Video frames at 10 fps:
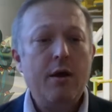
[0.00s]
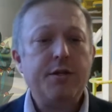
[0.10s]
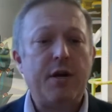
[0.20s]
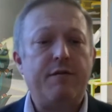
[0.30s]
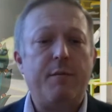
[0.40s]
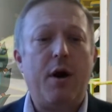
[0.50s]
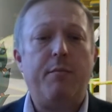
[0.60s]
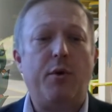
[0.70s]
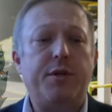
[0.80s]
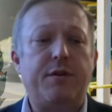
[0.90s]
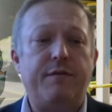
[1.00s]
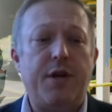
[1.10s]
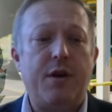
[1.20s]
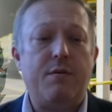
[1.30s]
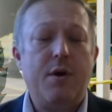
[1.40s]
So from our point of
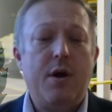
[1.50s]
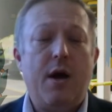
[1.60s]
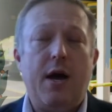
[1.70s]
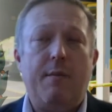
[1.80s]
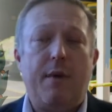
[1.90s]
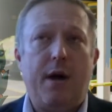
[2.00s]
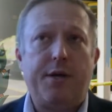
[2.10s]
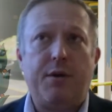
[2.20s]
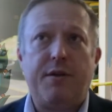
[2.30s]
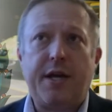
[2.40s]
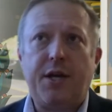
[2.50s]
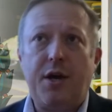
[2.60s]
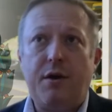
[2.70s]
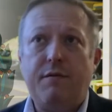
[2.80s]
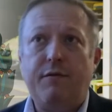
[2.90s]
view, I do thank
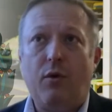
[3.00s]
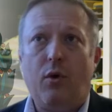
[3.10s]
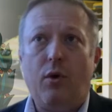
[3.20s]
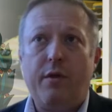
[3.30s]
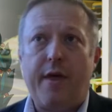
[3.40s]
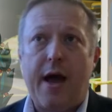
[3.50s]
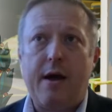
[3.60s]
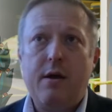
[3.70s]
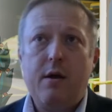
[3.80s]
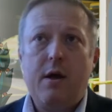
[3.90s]
you for that,